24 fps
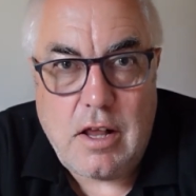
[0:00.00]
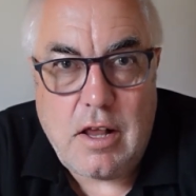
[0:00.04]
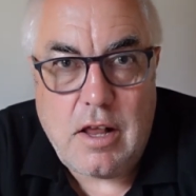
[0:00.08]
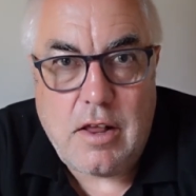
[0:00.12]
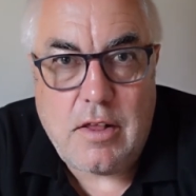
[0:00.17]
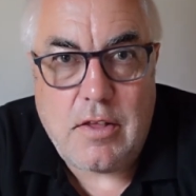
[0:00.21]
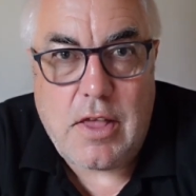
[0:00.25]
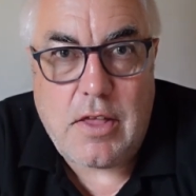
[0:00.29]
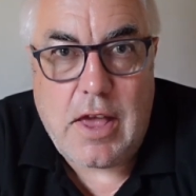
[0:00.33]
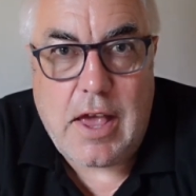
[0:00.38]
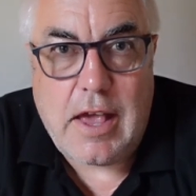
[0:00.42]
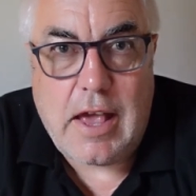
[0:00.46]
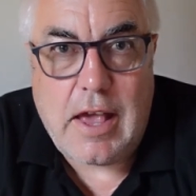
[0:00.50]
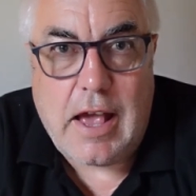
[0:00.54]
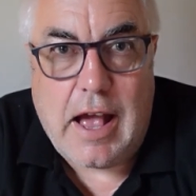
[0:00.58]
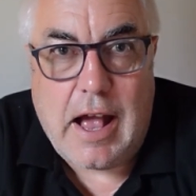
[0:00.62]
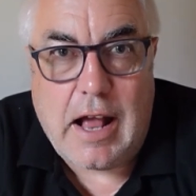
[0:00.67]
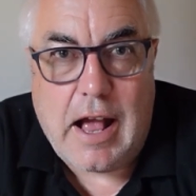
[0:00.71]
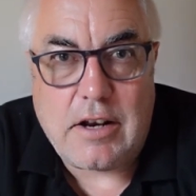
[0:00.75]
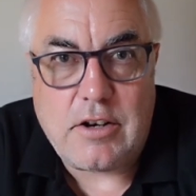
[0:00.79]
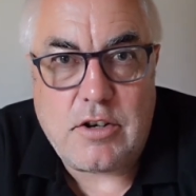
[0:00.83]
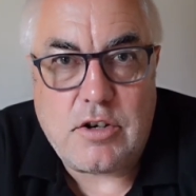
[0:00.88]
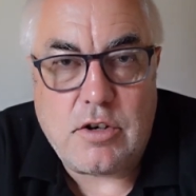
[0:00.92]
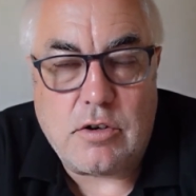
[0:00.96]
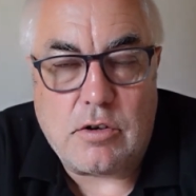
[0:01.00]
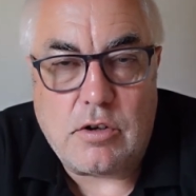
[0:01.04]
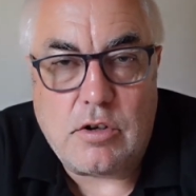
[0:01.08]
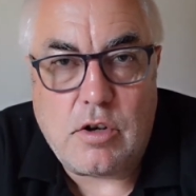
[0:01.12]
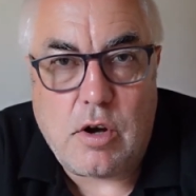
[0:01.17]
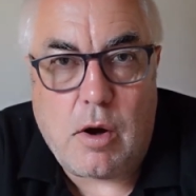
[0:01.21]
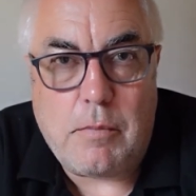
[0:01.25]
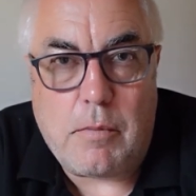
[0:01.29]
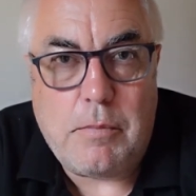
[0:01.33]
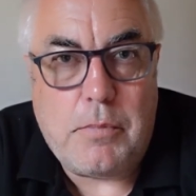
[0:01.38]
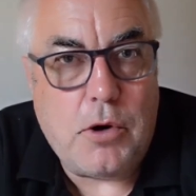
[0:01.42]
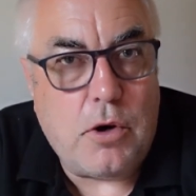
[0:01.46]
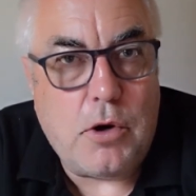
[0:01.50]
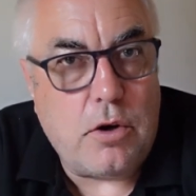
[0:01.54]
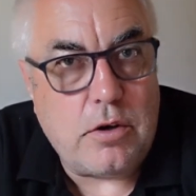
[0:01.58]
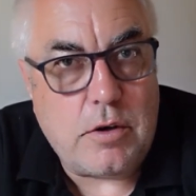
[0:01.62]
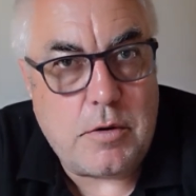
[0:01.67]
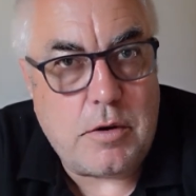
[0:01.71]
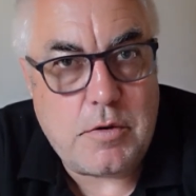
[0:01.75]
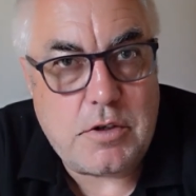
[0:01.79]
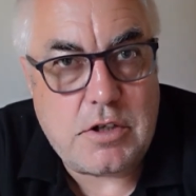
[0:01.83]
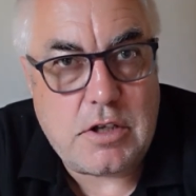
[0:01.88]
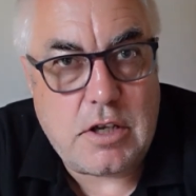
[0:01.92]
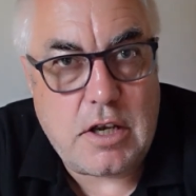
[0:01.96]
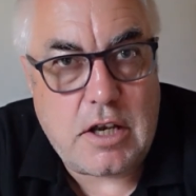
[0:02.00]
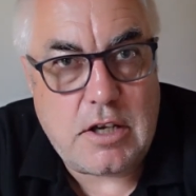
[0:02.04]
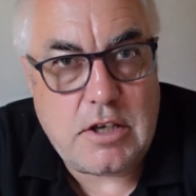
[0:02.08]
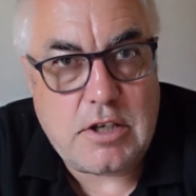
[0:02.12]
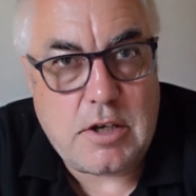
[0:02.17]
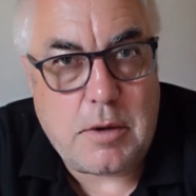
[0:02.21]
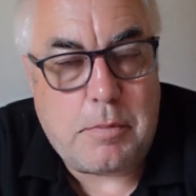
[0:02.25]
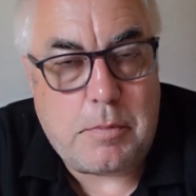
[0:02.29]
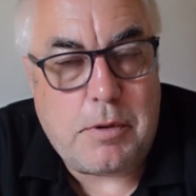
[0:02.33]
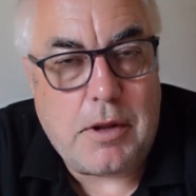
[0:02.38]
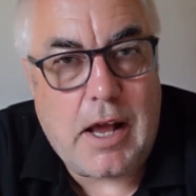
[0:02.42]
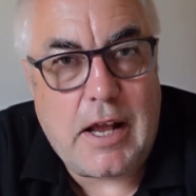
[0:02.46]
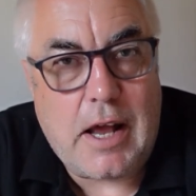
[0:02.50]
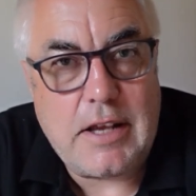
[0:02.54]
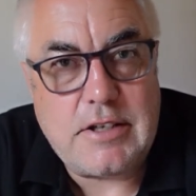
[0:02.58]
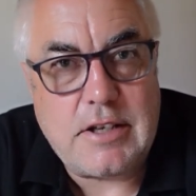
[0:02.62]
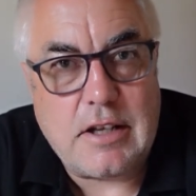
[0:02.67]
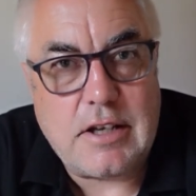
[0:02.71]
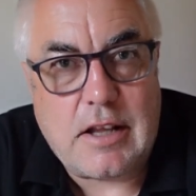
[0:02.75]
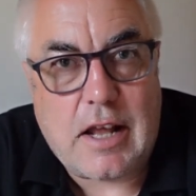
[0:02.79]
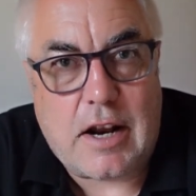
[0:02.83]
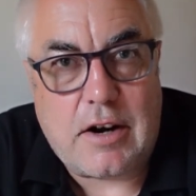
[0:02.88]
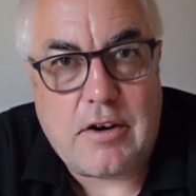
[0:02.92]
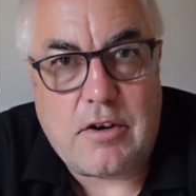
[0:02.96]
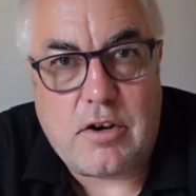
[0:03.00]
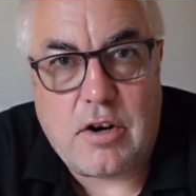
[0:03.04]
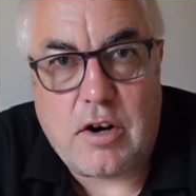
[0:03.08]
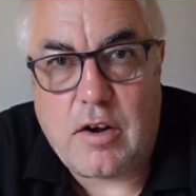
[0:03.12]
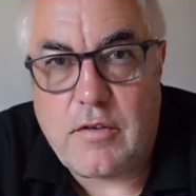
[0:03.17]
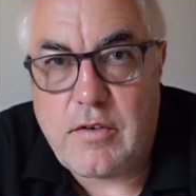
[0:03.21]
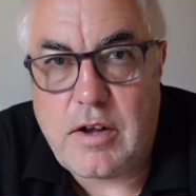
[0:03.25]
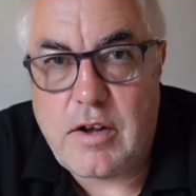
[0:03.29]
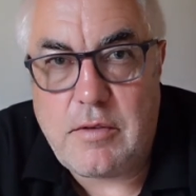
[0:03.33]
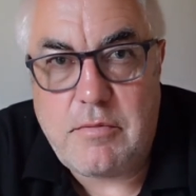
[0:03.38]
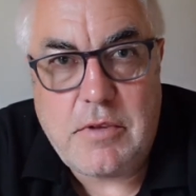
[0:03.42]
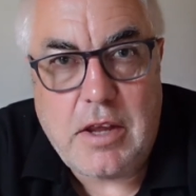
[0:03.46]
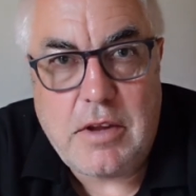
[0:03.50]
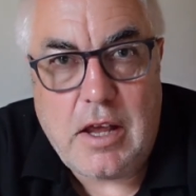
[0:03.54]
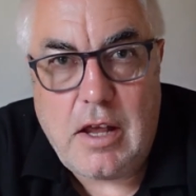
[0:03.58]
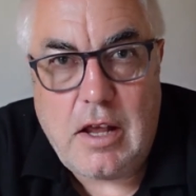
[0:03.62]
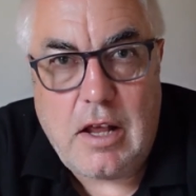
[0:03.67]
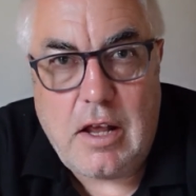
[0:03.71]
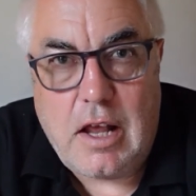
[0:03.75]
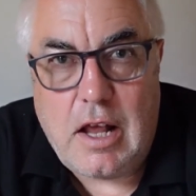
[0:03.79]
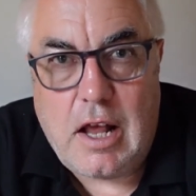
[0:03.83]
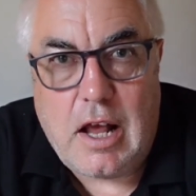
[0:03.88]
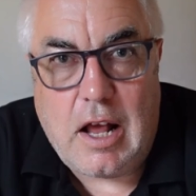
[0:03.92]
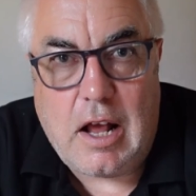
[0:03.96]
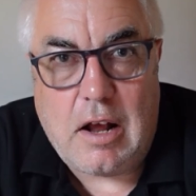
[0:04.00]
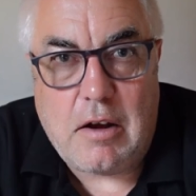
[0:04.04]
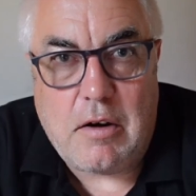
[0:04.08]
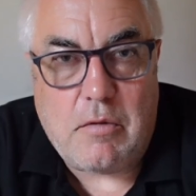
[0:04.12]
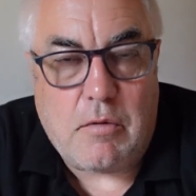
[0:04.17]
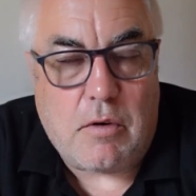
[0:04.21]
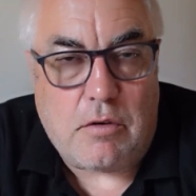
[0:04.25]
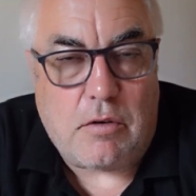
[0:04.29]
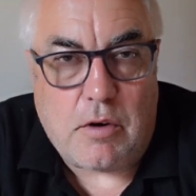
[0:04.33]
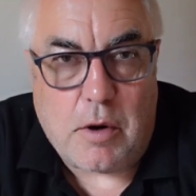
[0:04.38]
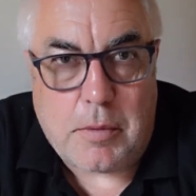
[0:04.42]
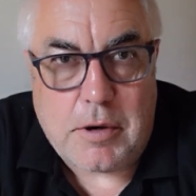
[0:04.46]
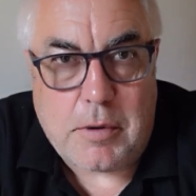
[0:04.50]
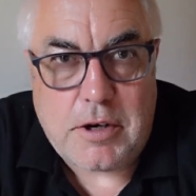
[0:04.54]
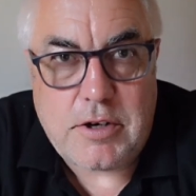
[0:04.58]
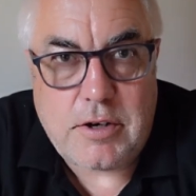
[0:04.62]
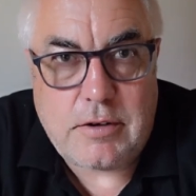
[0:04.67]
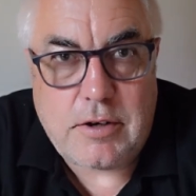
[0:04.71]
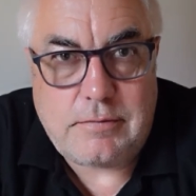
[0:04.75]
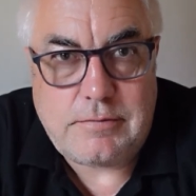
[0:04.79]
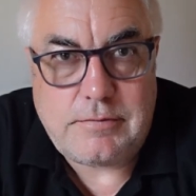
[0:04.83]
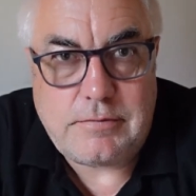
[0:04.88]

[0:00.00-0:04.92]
the actual components they supplied to Land Rover were rubbish.